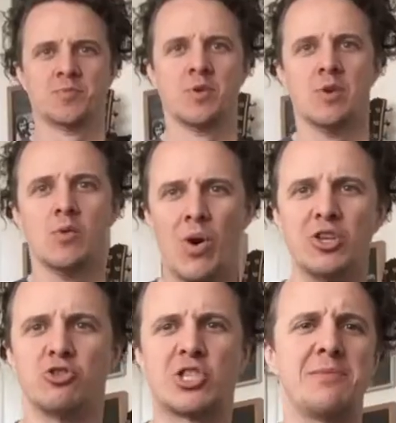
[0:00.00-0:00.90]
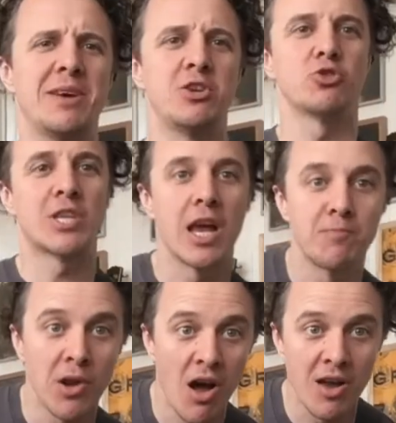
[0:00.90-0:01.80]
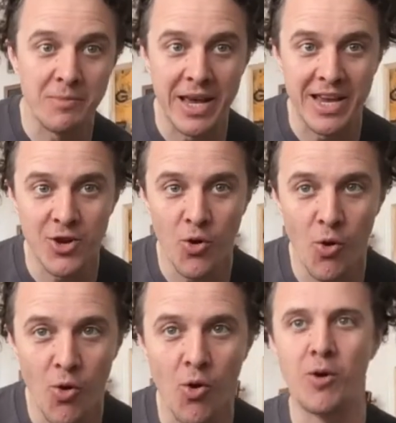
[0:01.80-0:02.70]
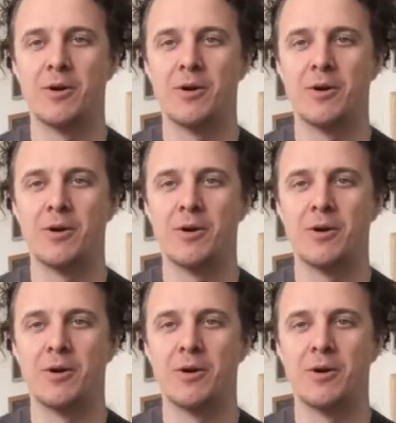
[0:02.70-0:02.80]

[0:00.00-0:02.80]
When you see me, you say, blimey, cool.